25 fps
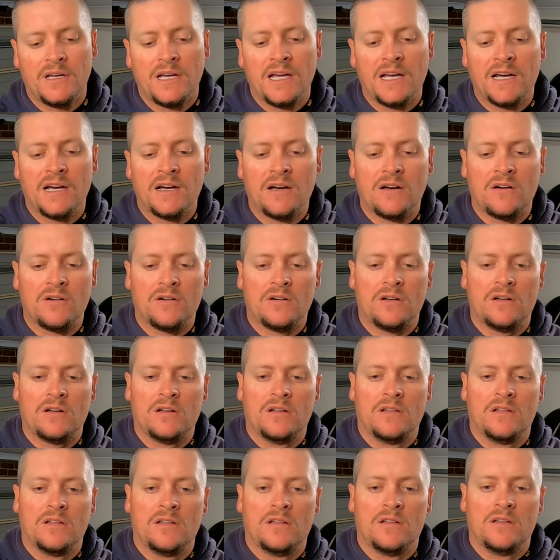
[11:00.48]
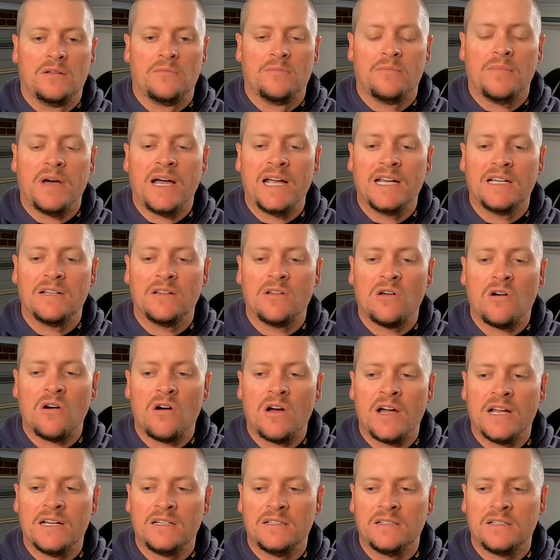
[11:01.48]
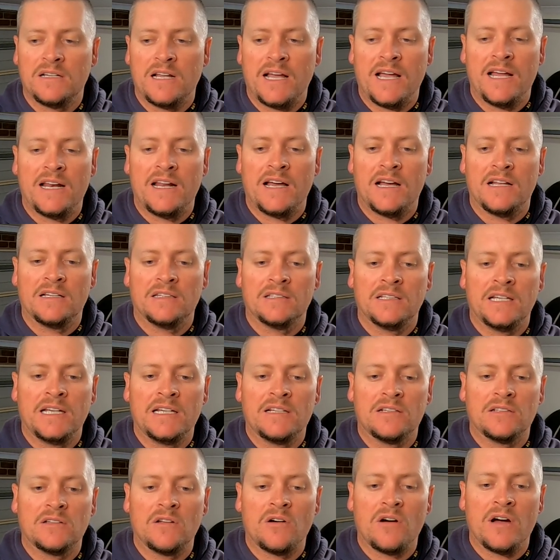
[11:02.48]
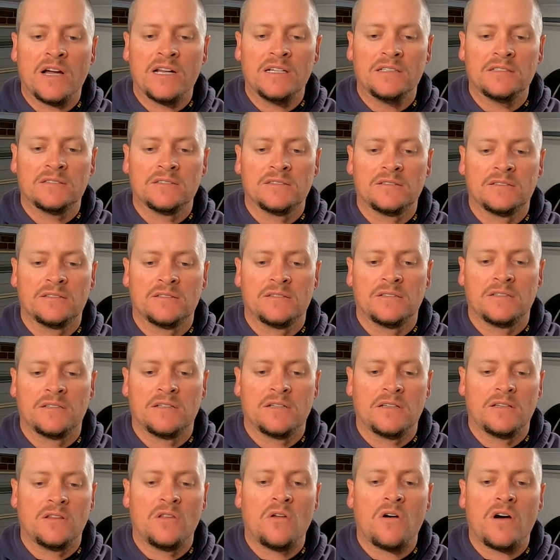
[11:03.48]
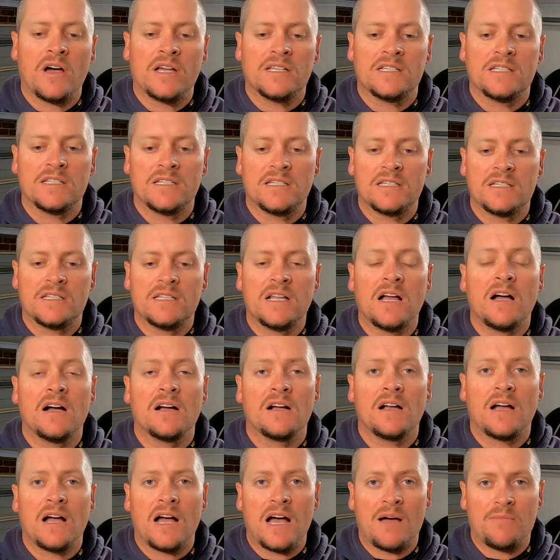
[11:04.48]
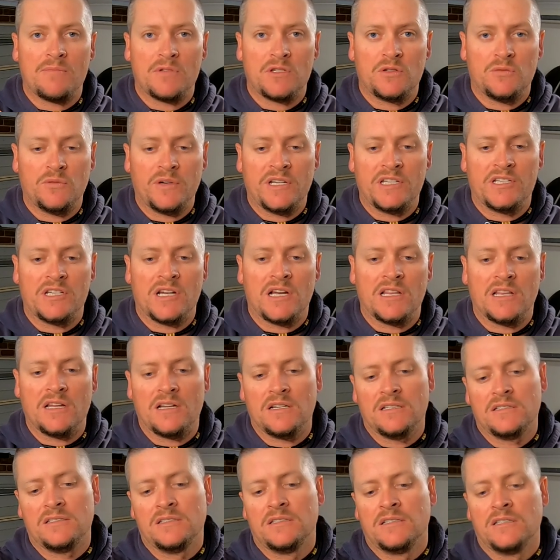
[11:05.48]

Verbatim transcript: our main line and our leader line nice and snug up to each other.